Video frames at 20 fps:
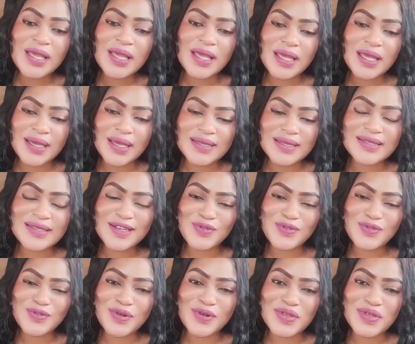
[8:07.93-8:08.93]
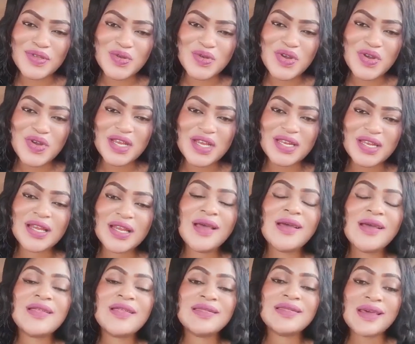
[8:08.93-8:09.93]
Yes, that one on the screen,
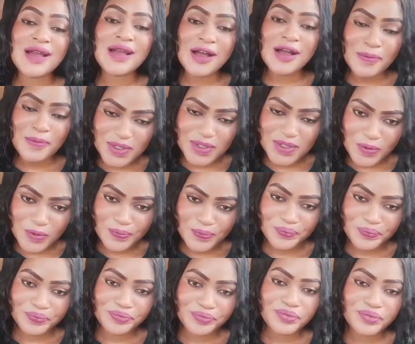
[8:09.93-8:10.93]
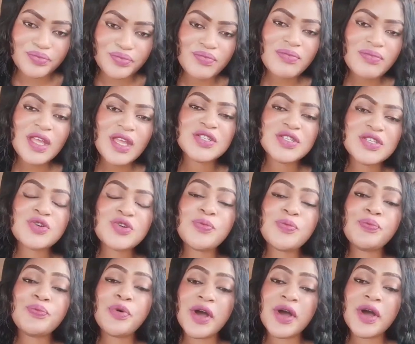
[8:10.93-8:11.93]
the capsule. So you
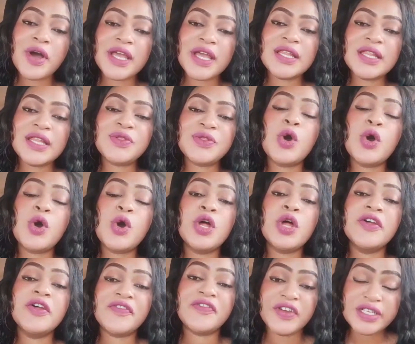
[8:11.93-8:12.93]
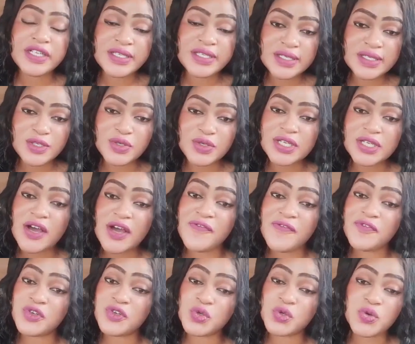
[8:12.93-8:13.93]
pour in the whole of it, not
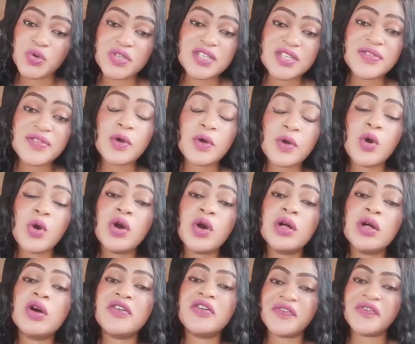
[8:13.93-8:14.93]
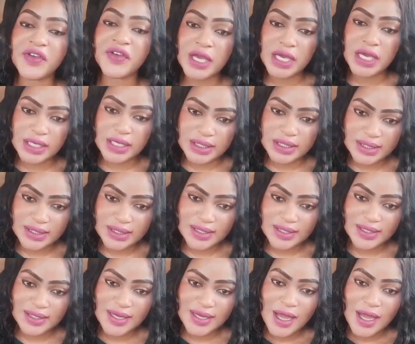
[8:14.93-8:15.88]
half, not quarter, the whole of it.